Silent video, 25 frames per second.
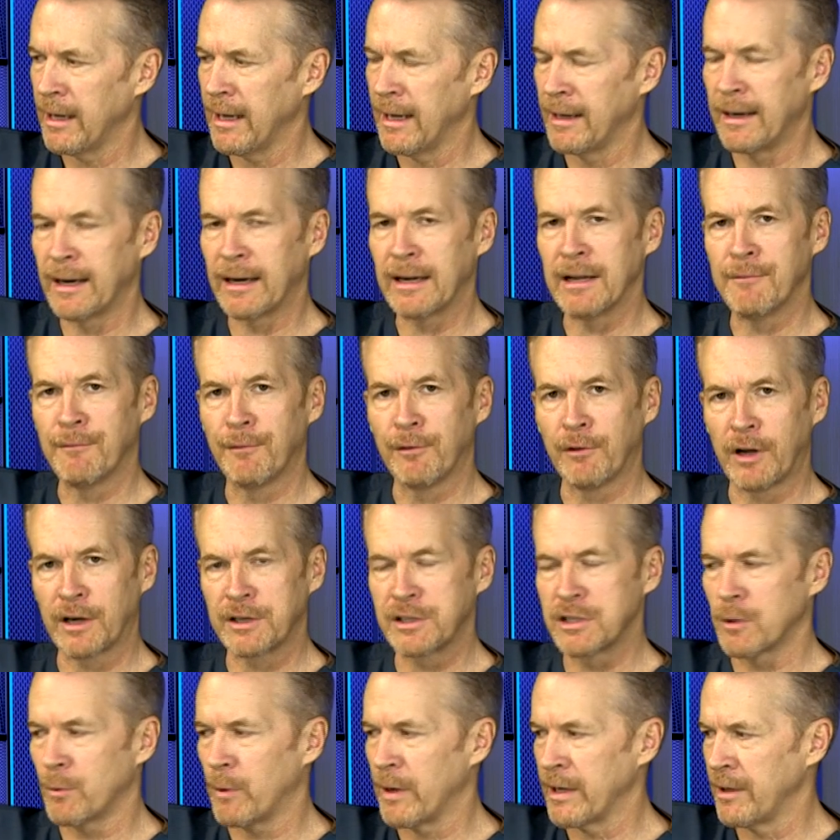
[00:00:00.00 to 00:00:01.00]
and it can
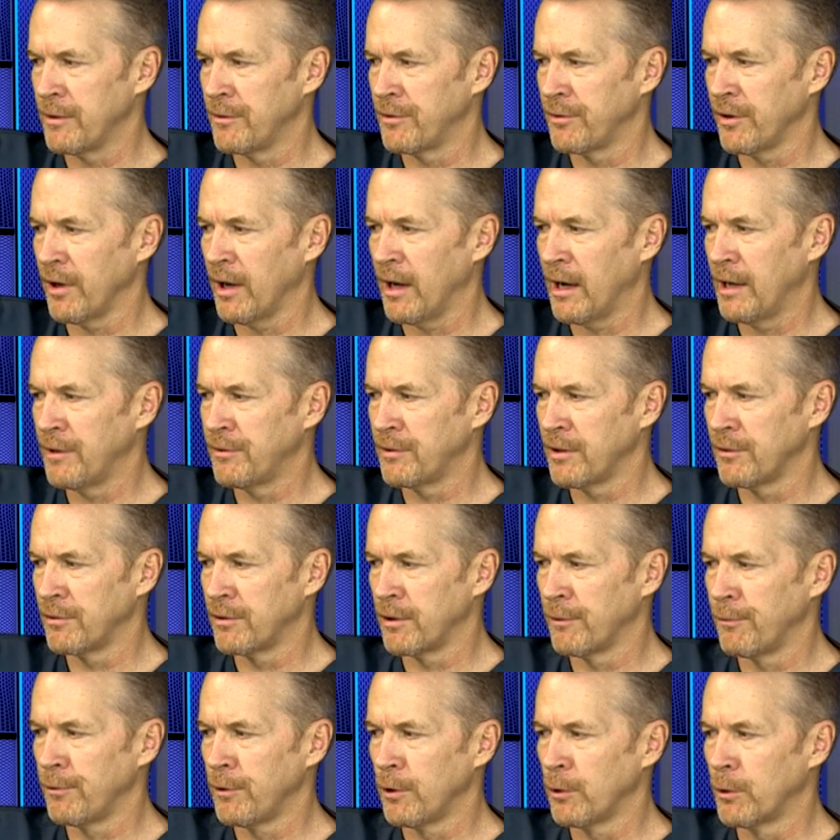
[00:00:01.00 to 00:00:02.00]
fluctuate in size as
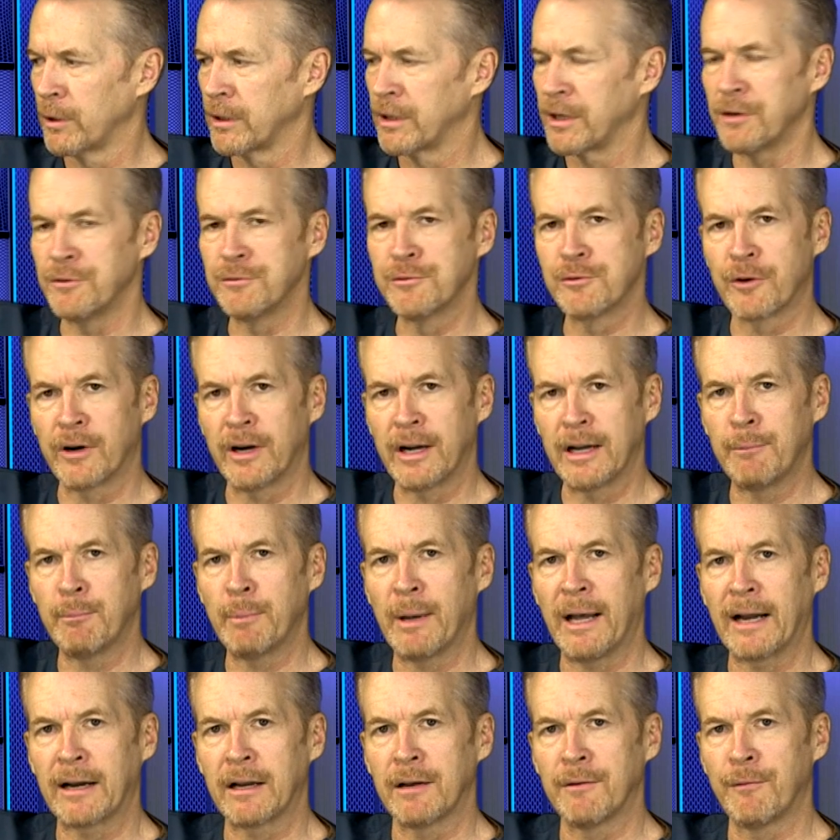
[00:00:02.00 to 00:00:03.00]
the fluid can drain
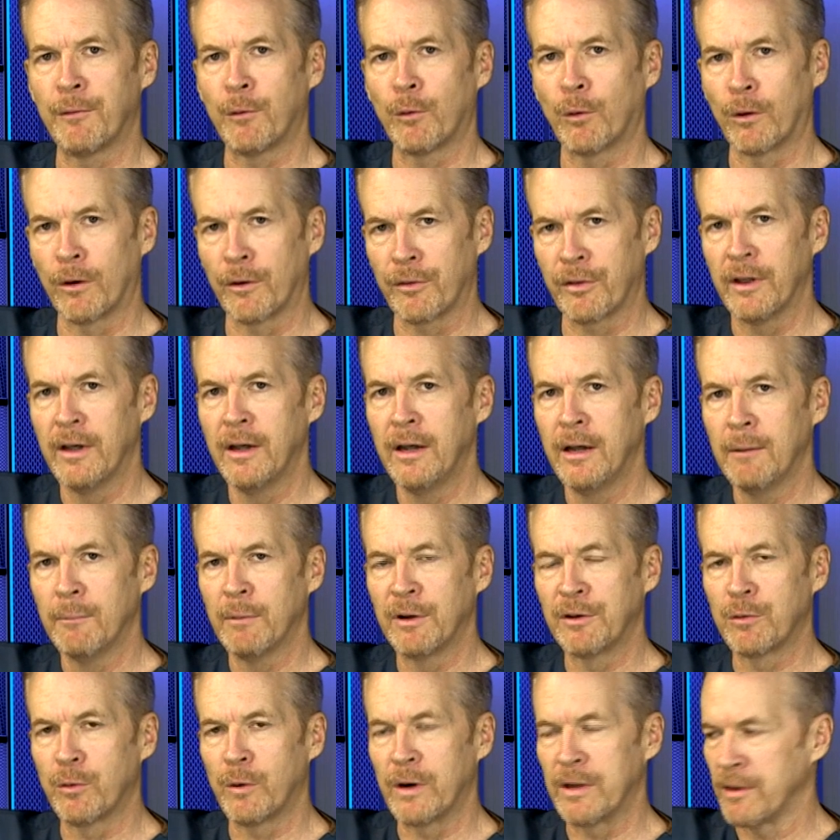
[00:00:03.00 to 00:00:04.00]
back and forth
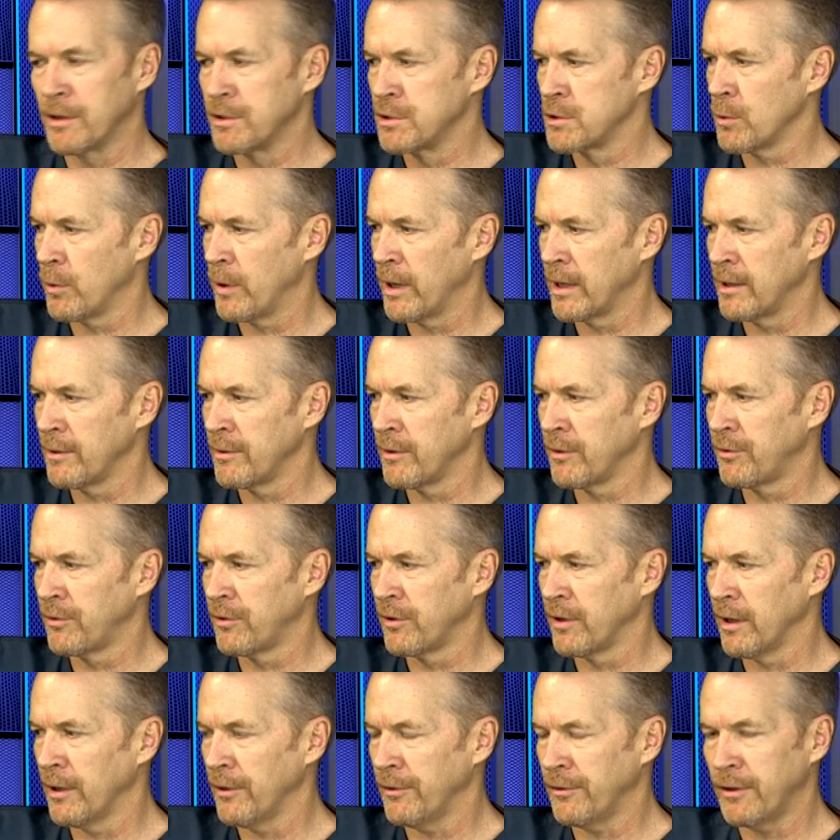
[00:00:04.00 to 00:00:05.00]
between the joint and the
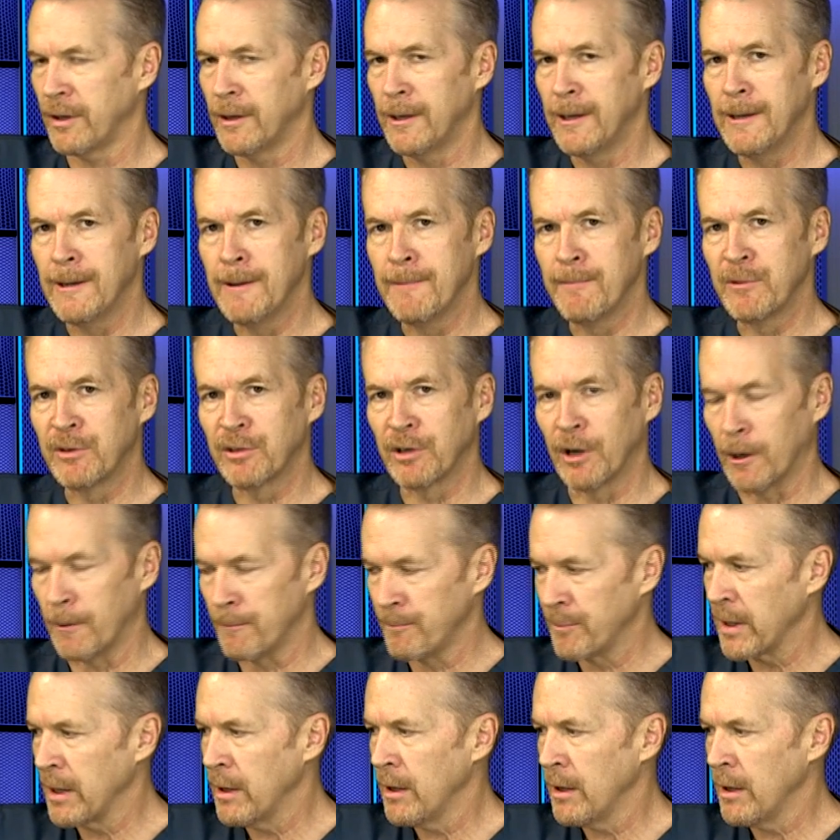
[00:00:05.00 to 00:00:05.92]
cyst. So